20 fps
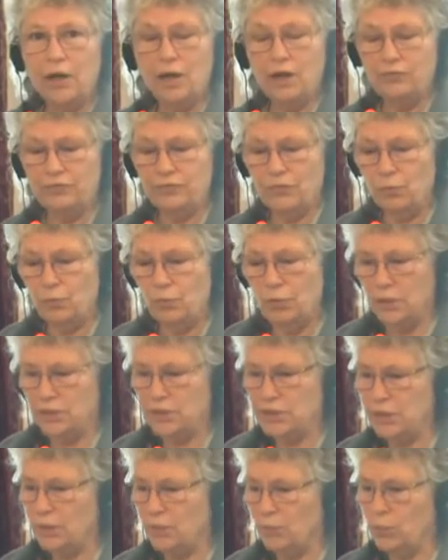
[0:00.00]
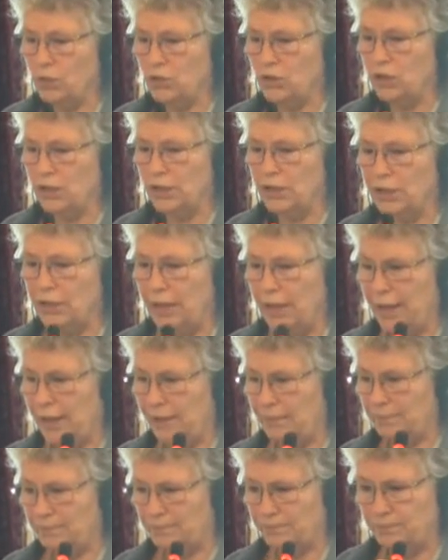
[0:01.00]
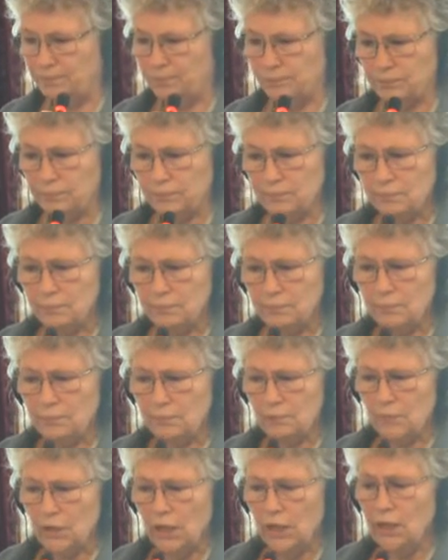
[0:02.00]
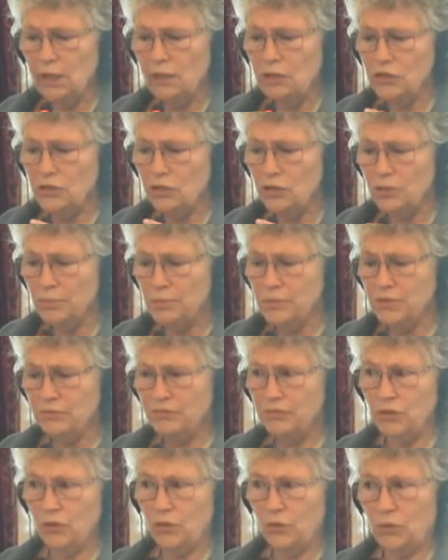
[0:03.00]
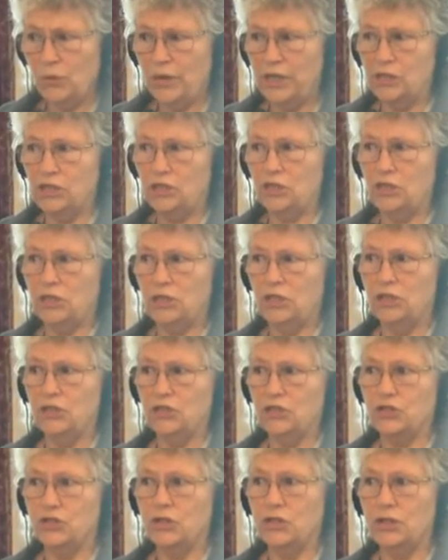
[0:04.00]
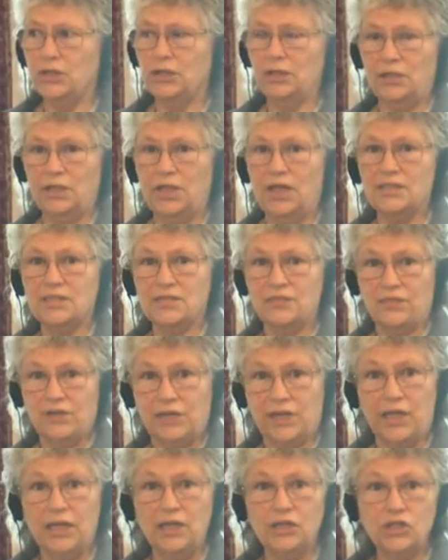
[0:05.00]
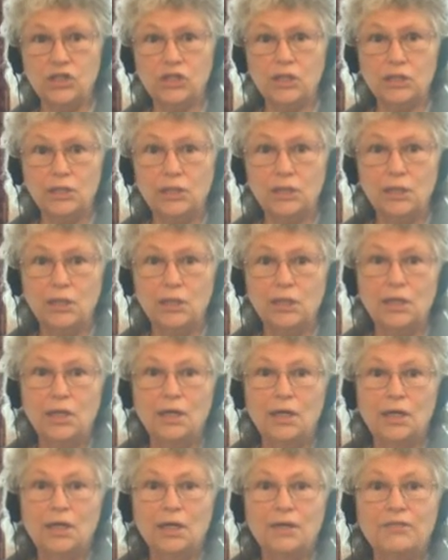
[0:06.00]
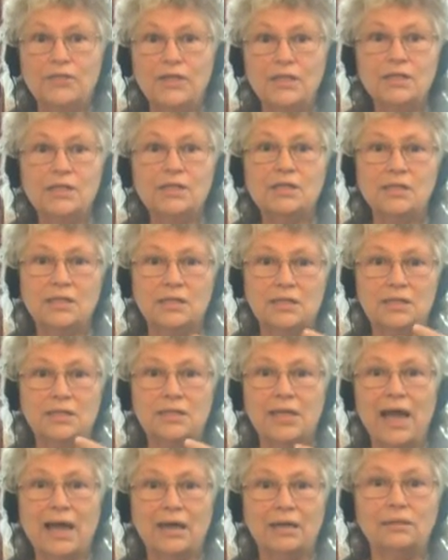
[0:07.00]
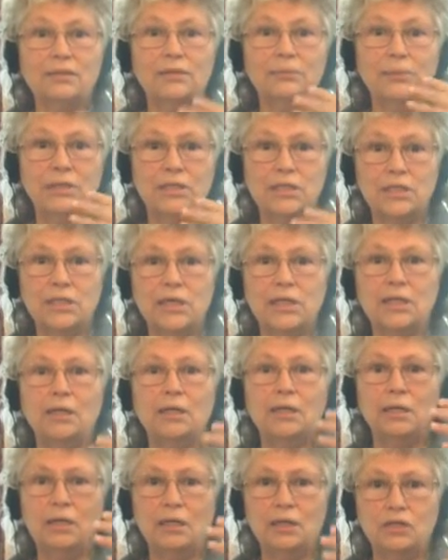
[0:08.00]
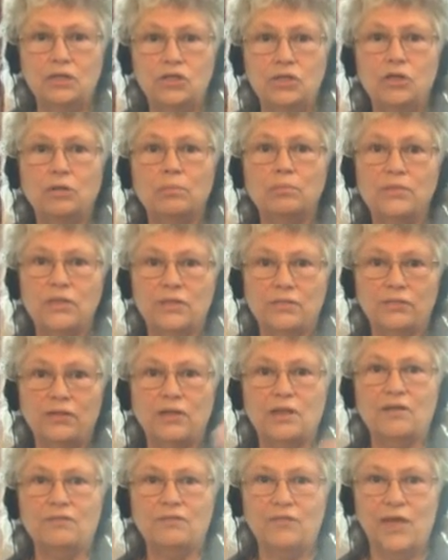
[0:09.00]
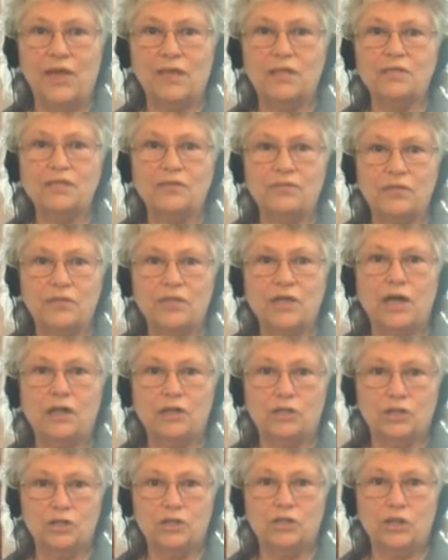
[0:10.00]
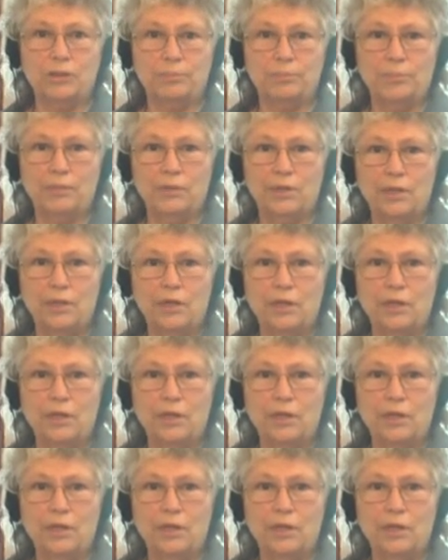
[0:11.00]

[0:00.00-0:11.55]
of the works that we're looking at. In terms of your question concerning classification, this is exactly what's needed in terms of the advance of scholarship.